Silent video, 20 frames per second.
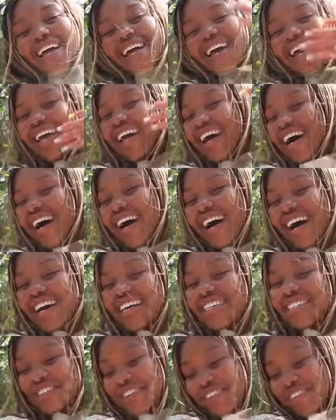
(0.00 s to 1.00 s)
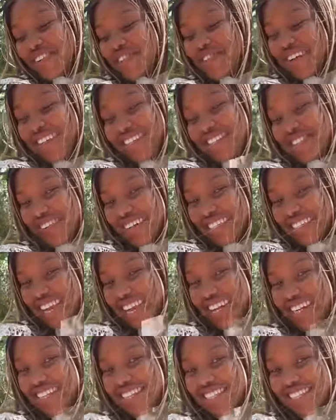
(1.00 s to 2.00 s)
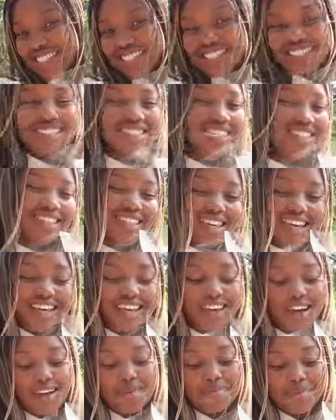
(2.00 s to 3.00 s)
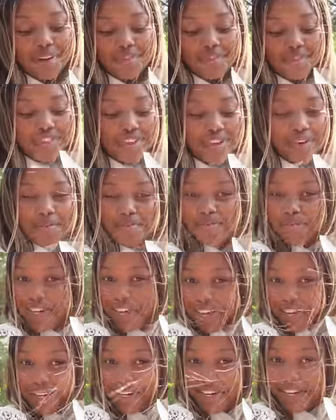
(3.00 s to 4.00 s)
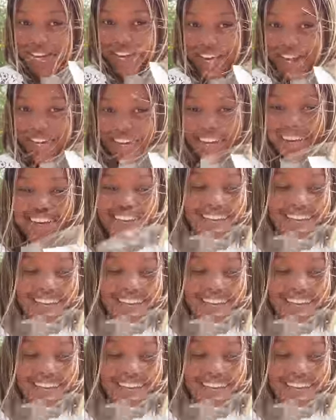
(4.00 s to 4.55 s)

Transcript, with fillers: hey guys welcome back to my channel so today i'm having a picnic